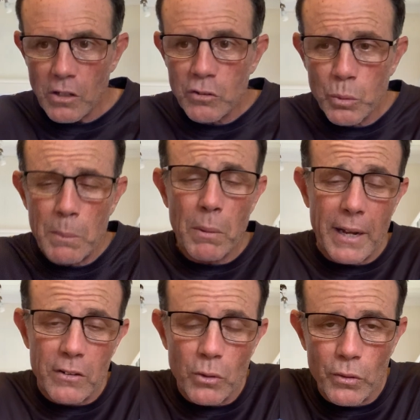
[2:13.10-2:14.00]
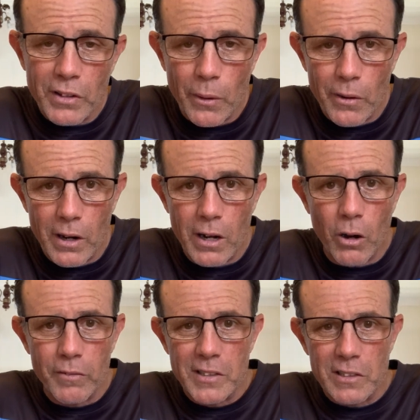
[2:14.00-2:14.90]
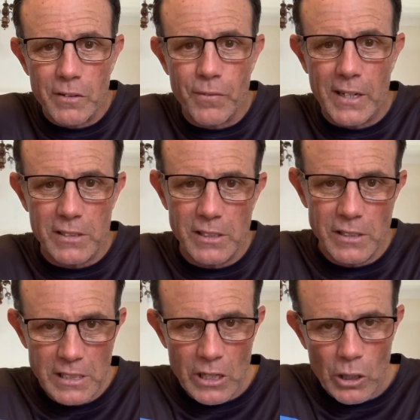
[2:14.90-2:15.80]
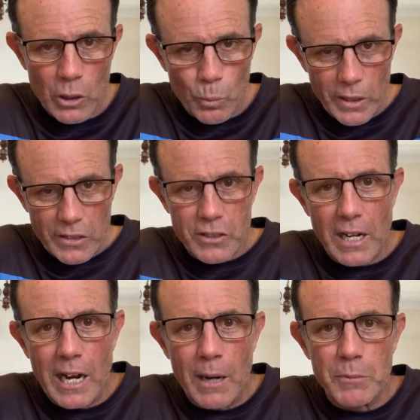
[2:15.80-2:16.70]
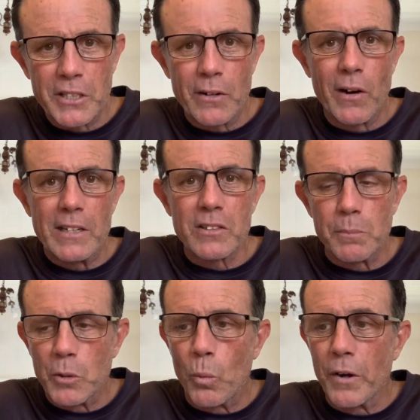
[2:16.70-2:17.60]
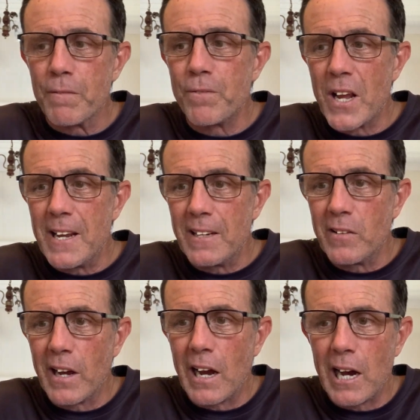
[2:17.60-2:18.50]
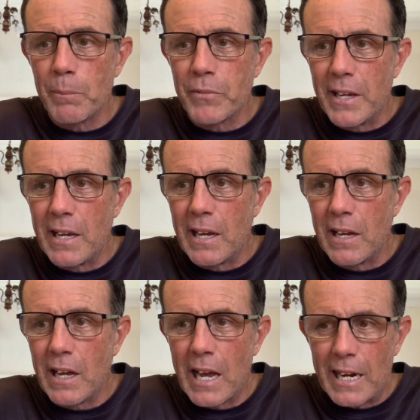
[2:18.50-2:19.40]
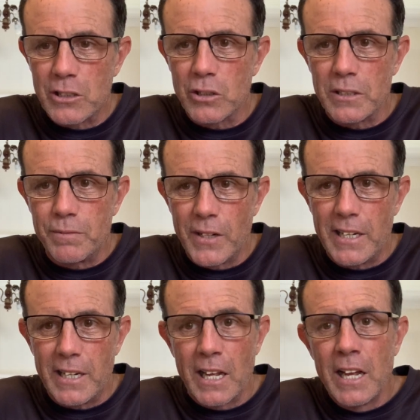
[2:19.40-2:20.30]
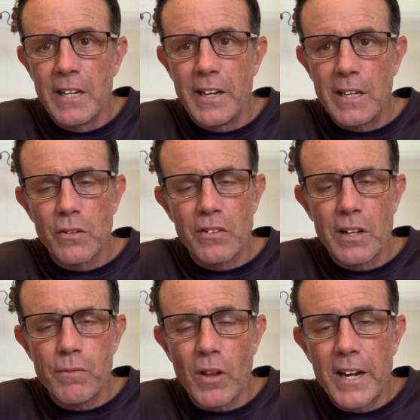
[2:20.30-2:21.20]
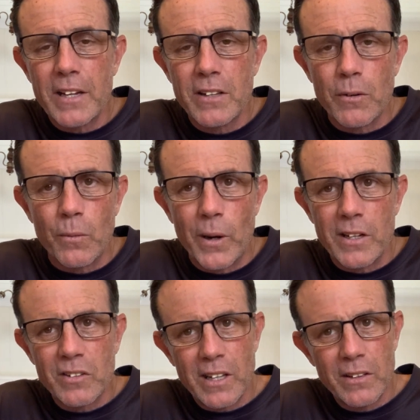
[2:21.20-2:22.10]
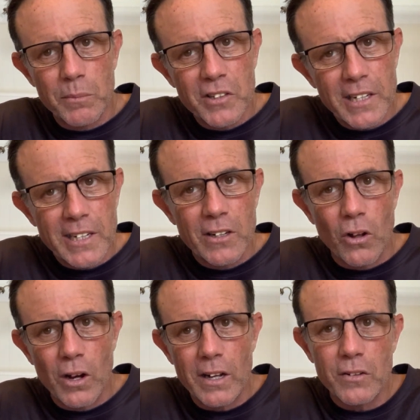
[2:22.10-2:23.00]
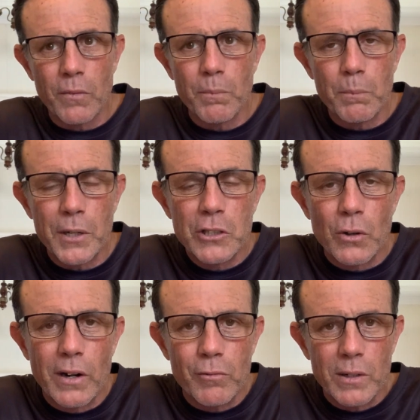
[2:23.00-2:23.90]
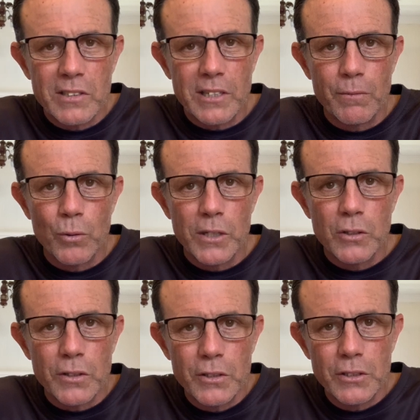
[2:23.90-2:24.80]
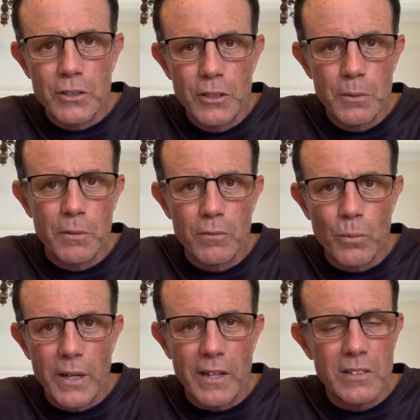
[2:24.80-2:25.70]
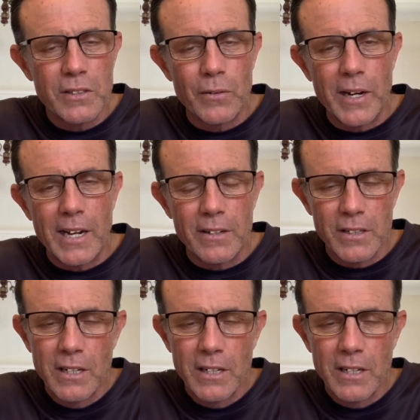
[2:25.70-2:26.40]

swim bladders also are obviously affected, which generates them to want to feed. They're up there actually feeding. Now you'll see flathead where you see them sitting in lies. I'm pretty sure everyone's seen footage on YouTube of where they sit around